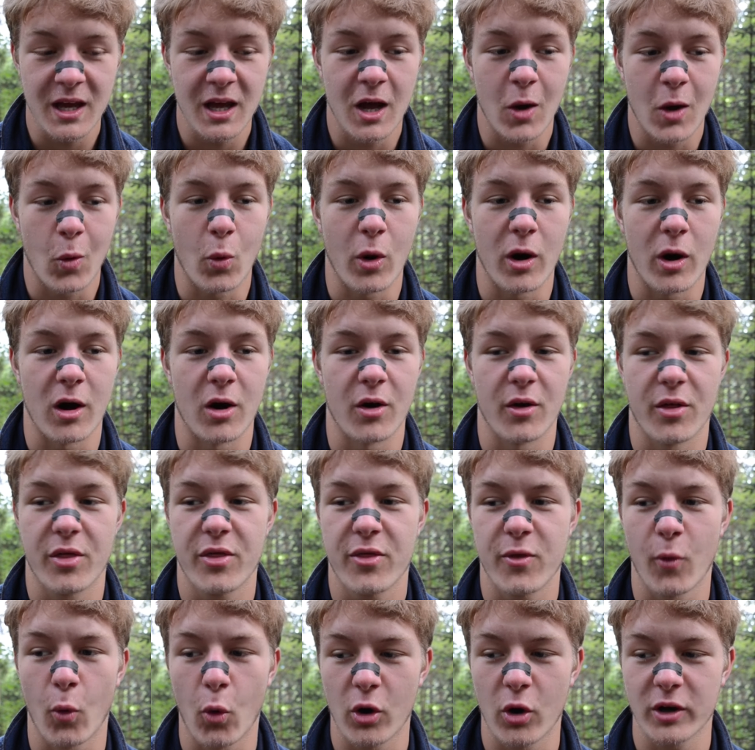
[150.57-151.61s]
where
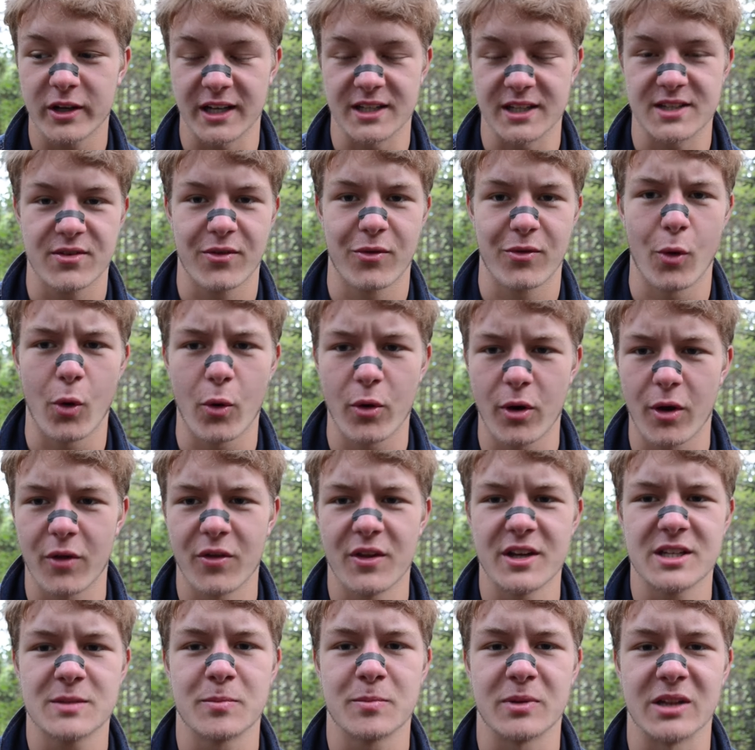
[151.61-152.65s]
Thor gets thrown on
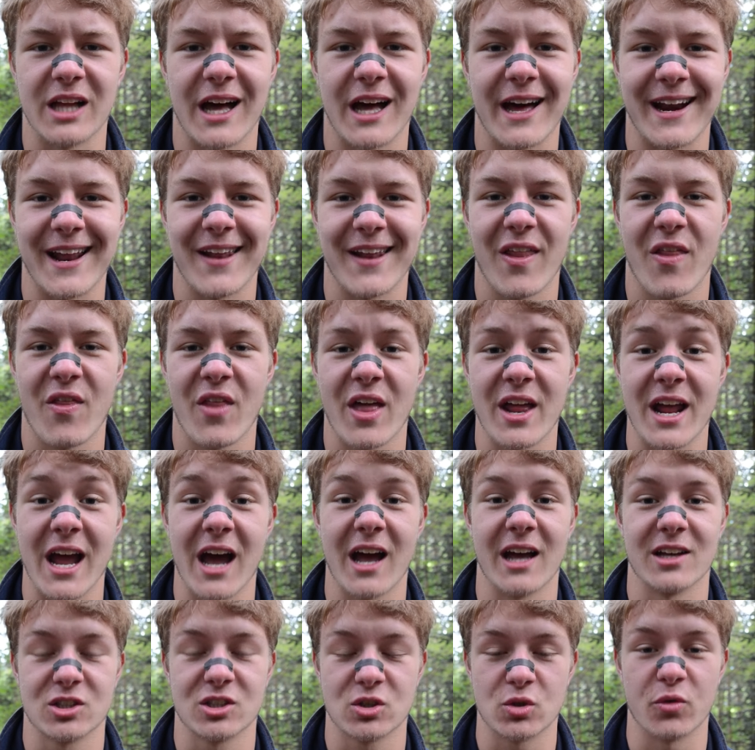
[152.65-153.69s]
this planet and they
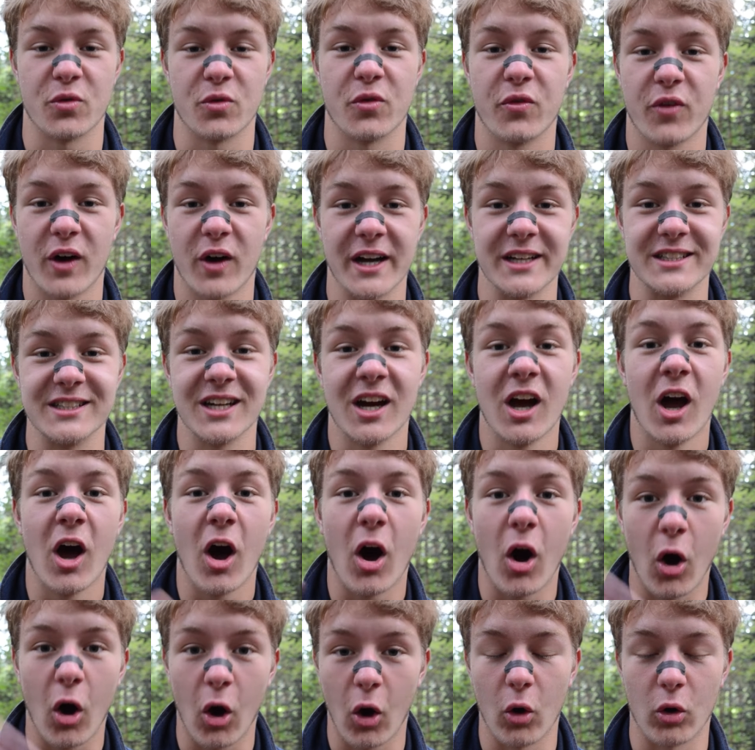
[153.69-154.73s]
has to fight
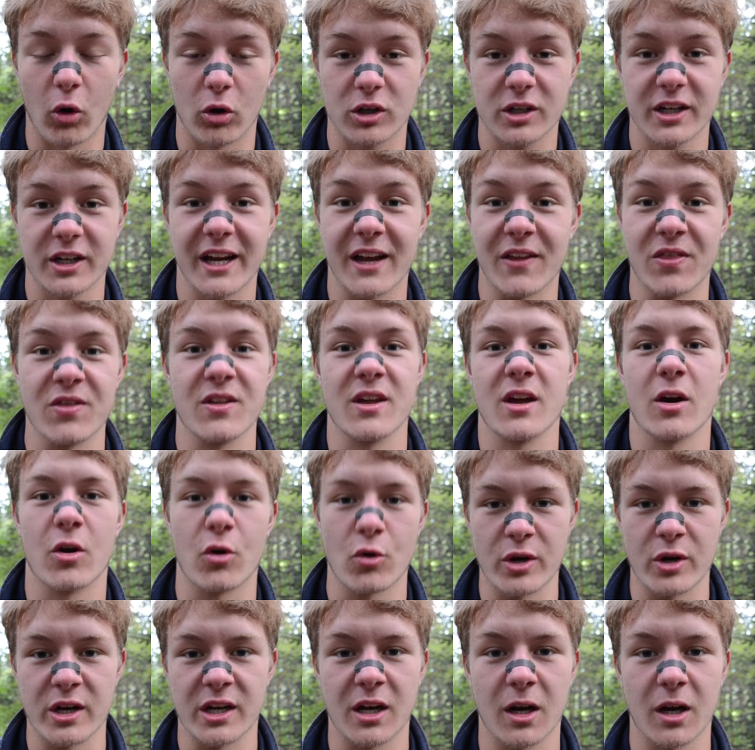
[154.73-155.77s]
Hulk in the
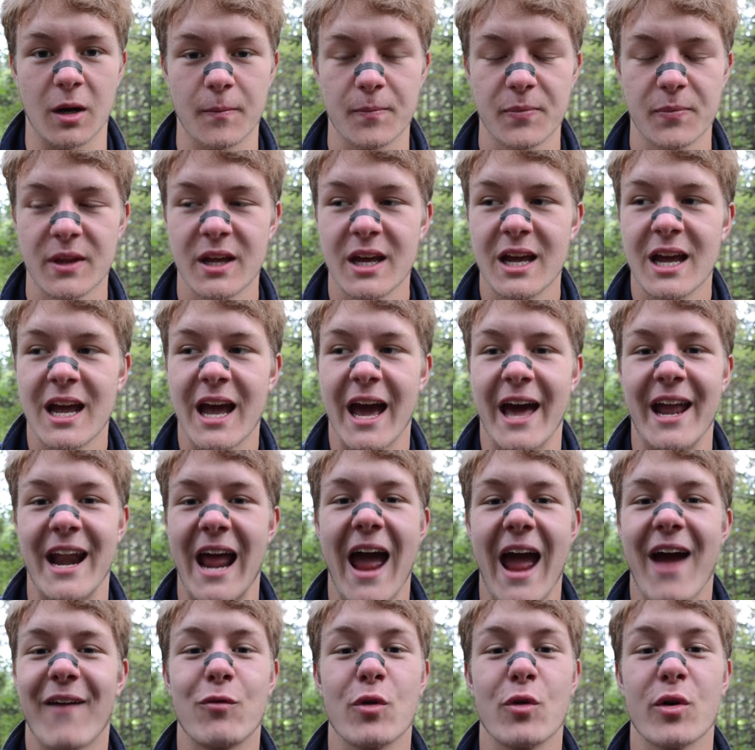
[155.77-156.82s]
arena. And
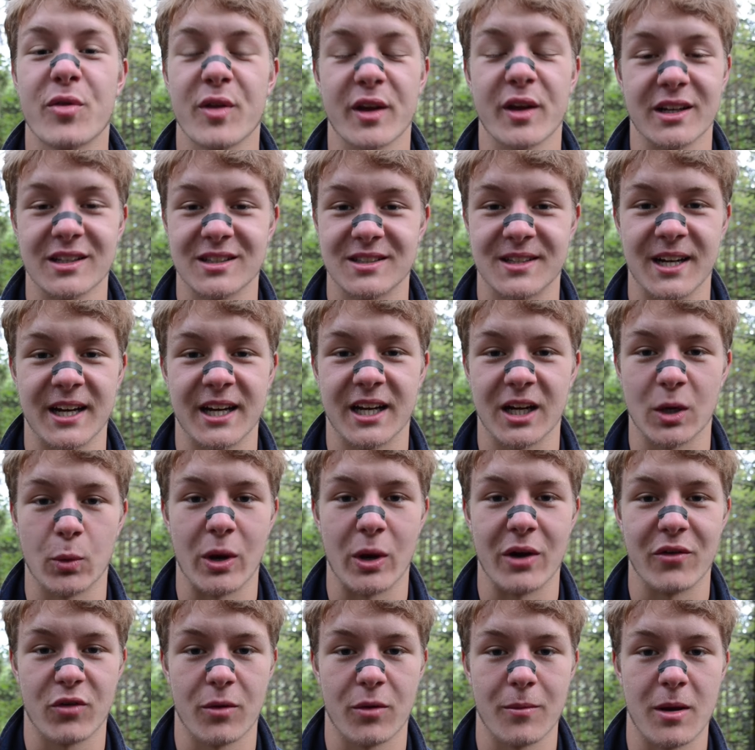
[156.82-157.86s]
everything is taken away
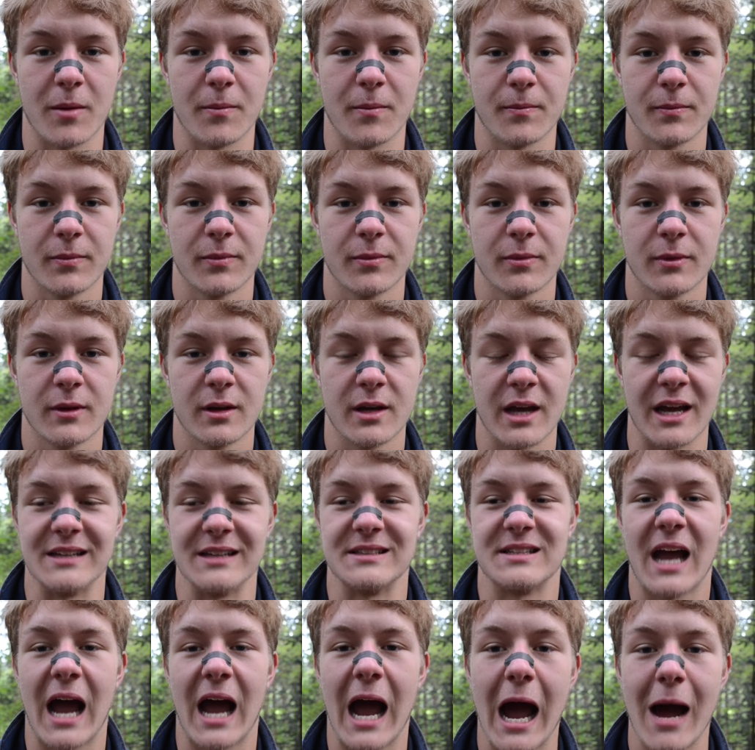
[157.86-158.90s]
from him his
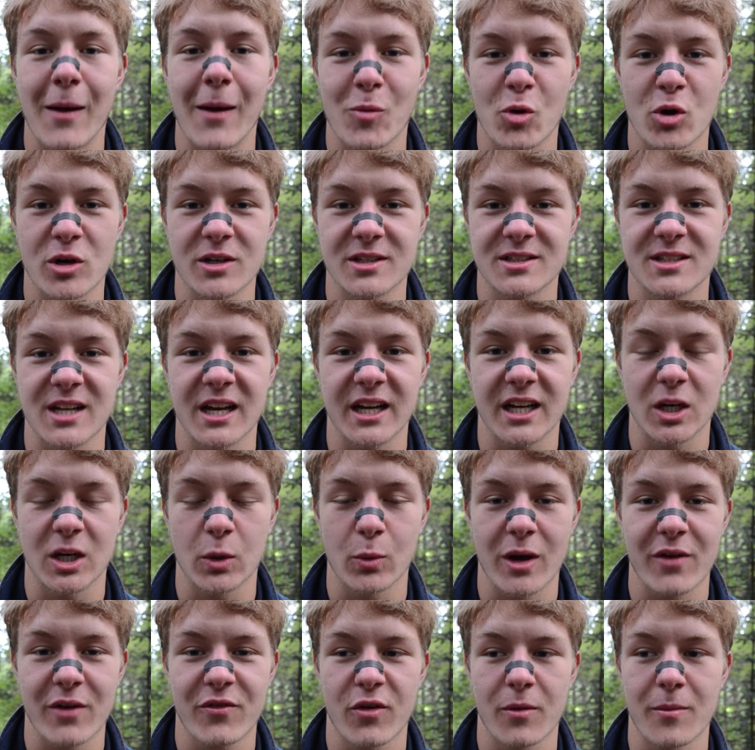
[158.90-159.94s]
hammer is taken
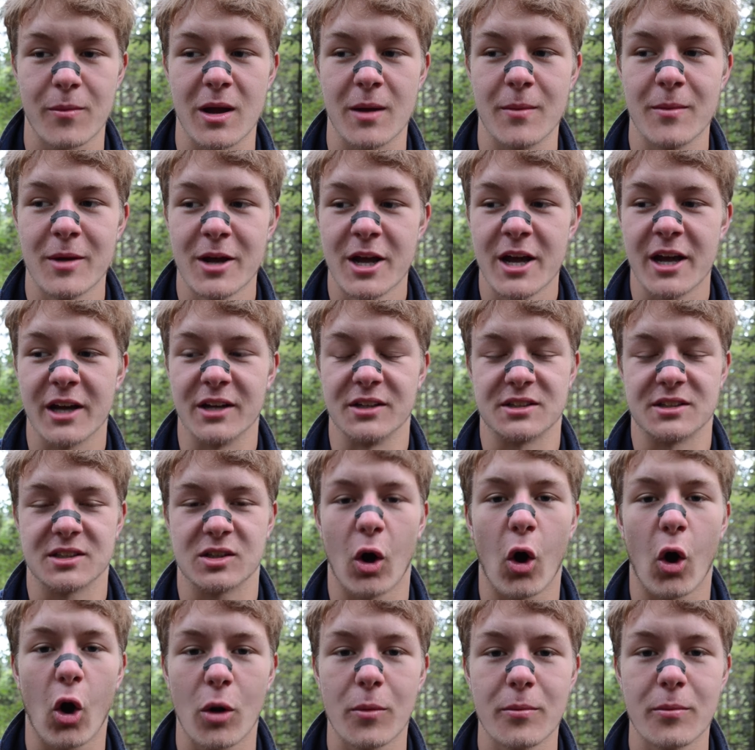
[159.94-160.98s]
away from him. His
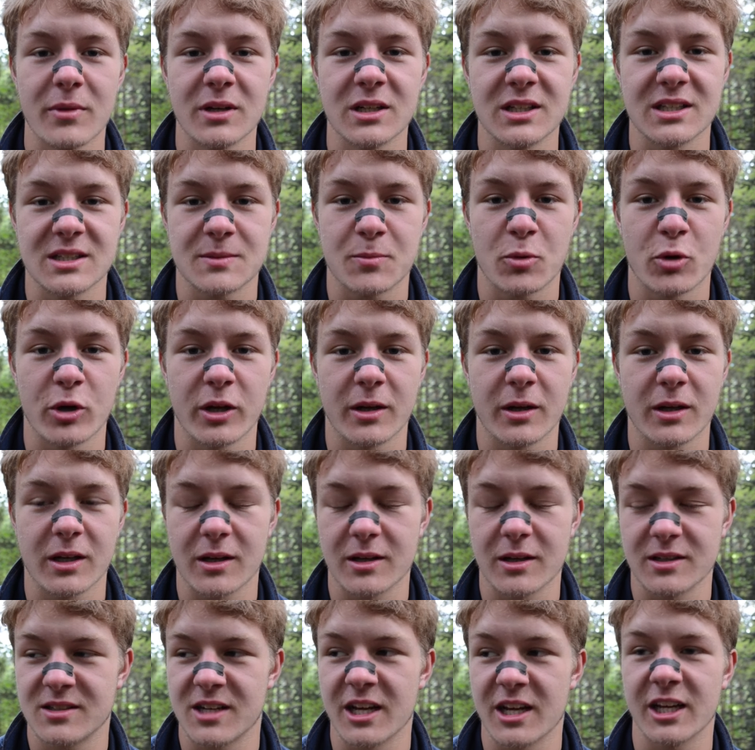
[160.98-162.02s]
garment is, putting,
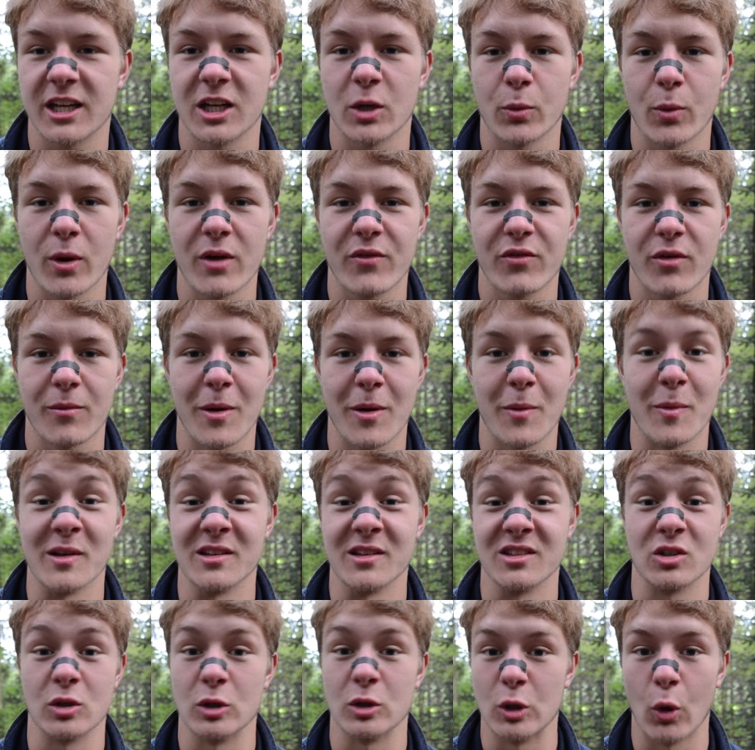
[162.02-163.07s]
is taken away from him. His
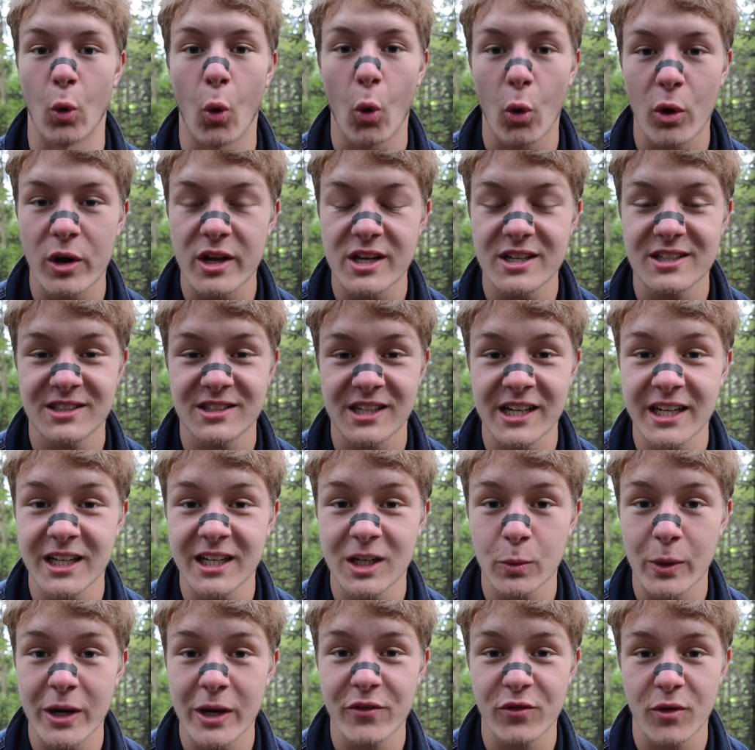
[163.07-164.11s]
glory is taken
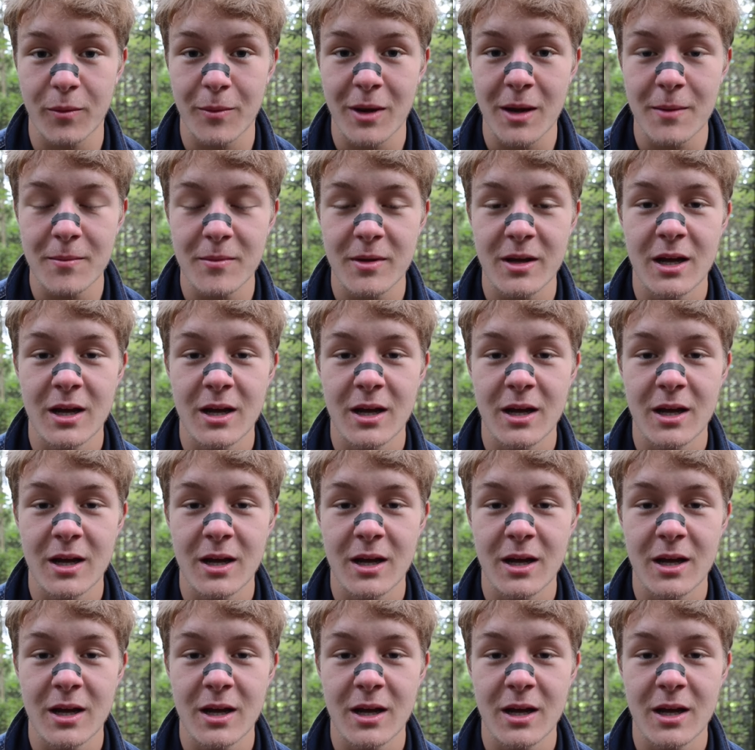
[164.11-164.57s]
away from him.